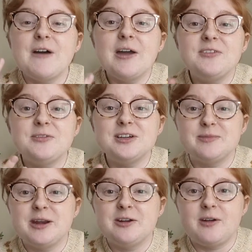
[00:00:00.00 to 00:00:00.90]
5 different
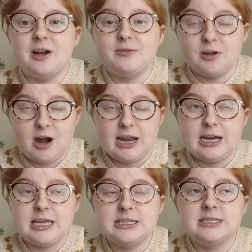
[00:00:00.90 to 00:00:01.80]
tomato
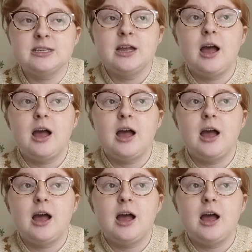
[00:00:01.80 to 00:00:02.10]
varieties.